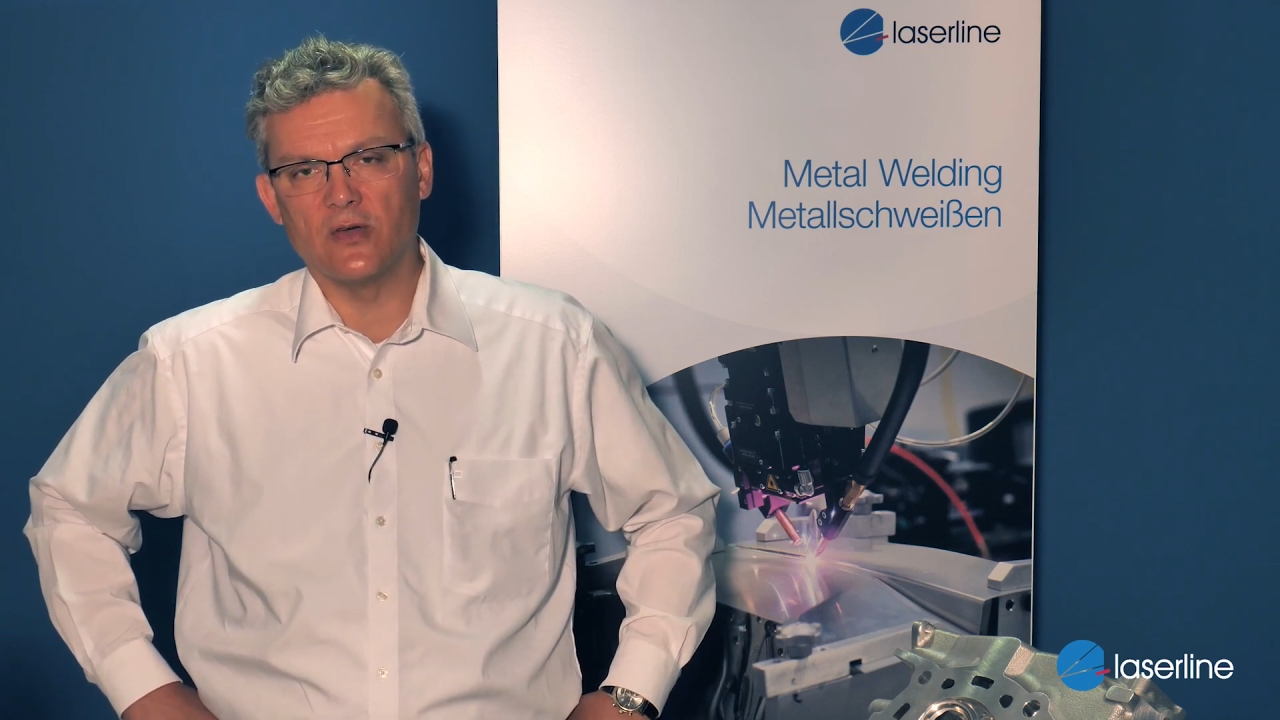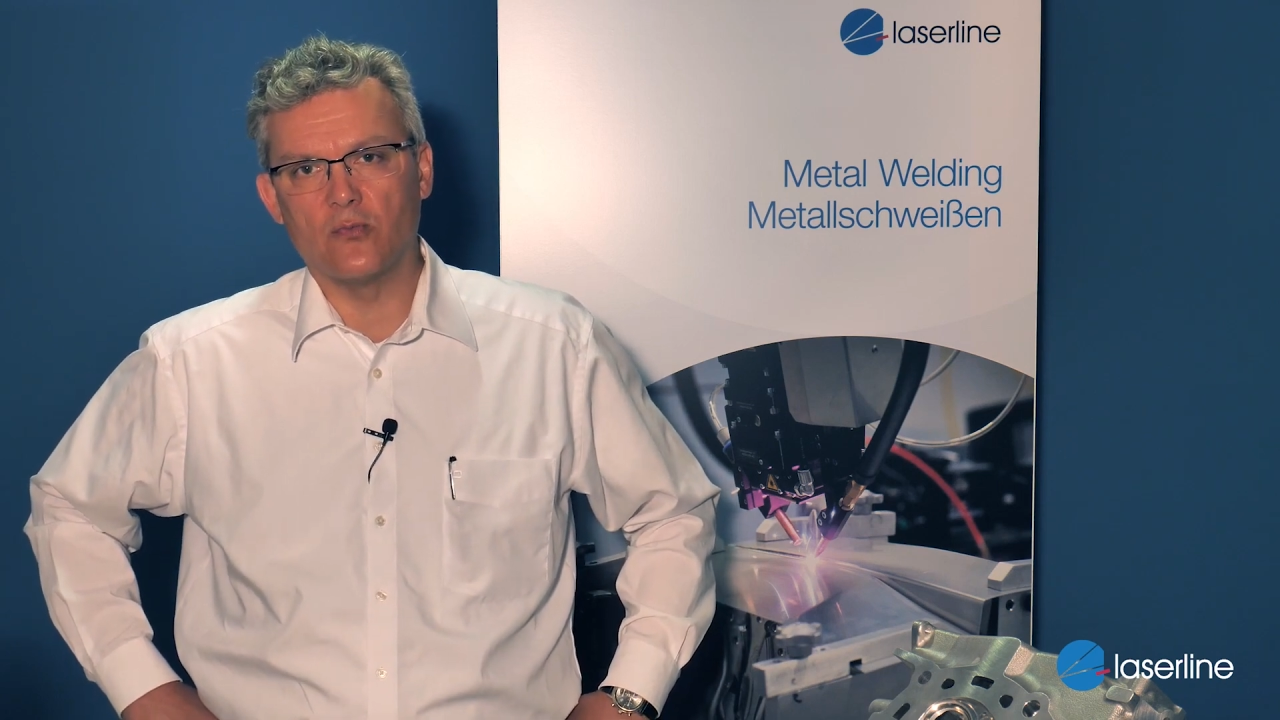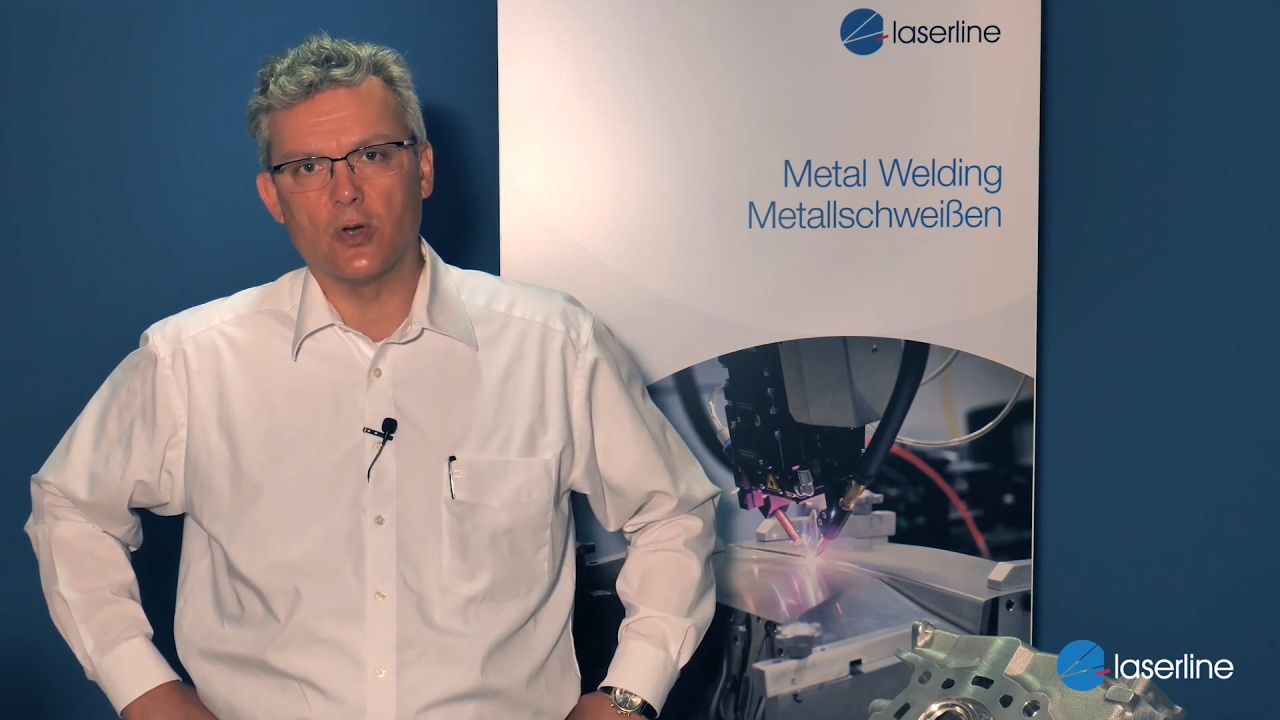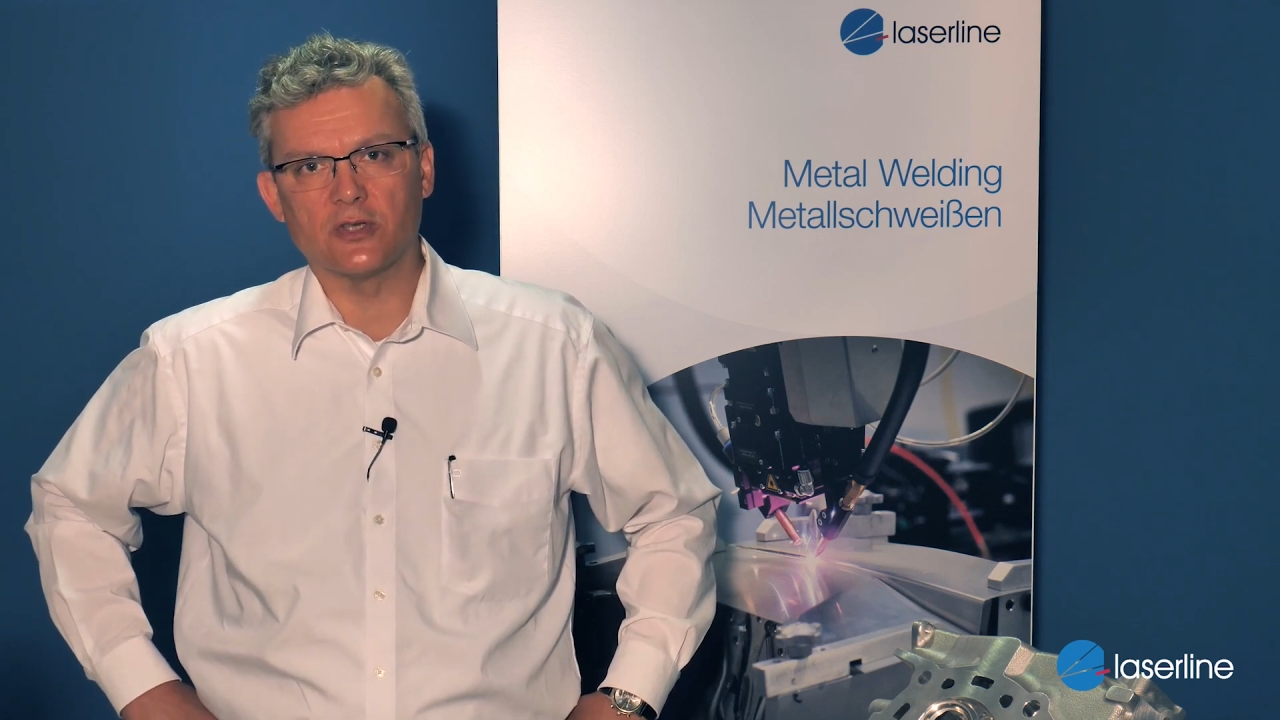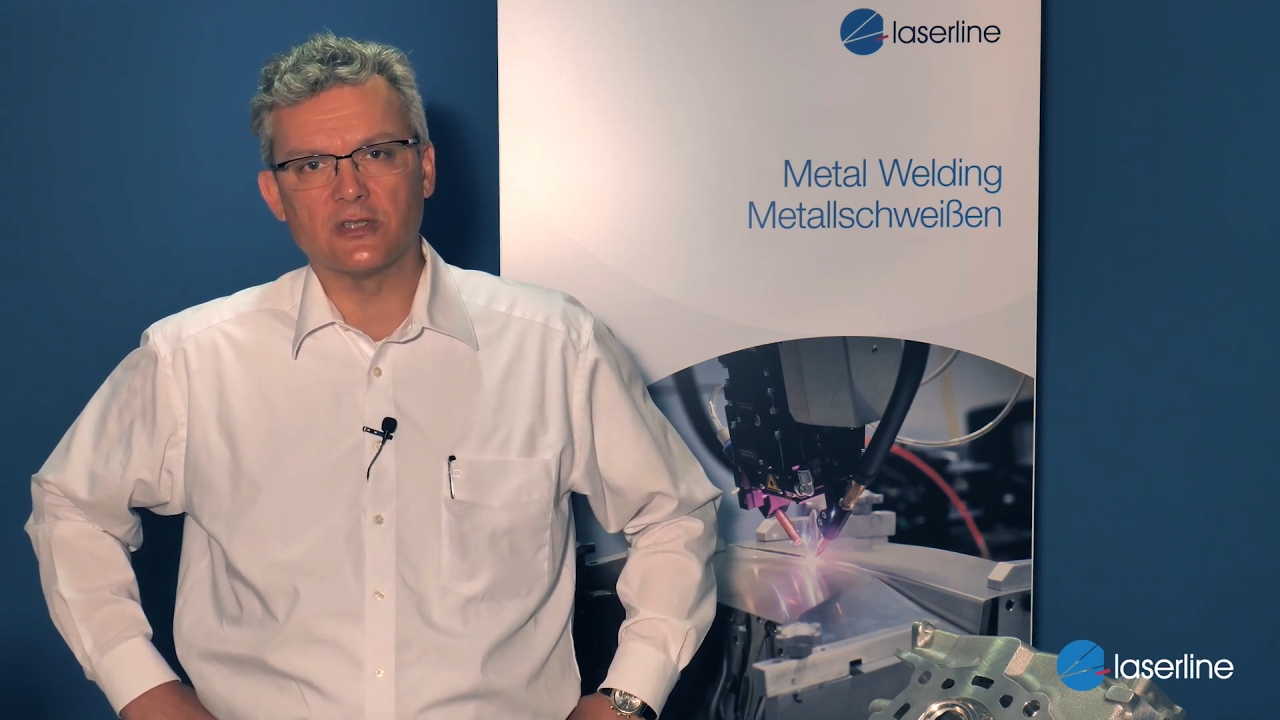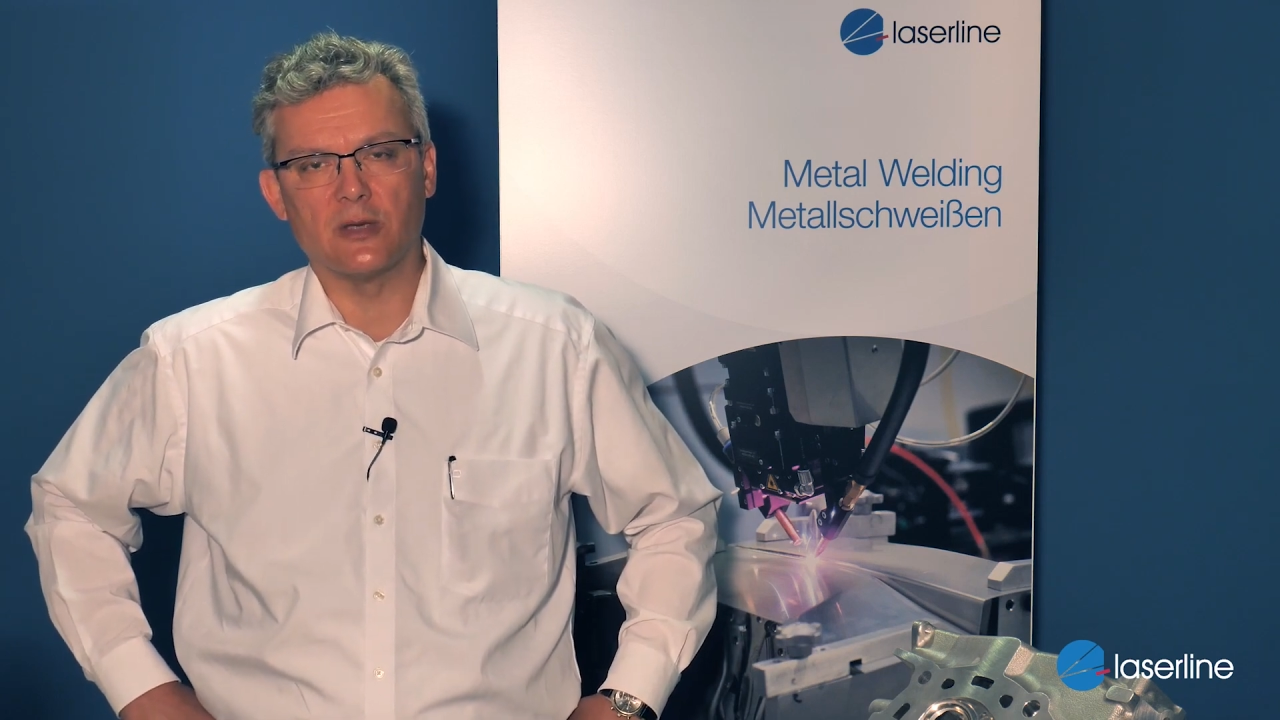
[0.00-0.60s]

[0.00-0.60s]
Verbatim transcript: have watched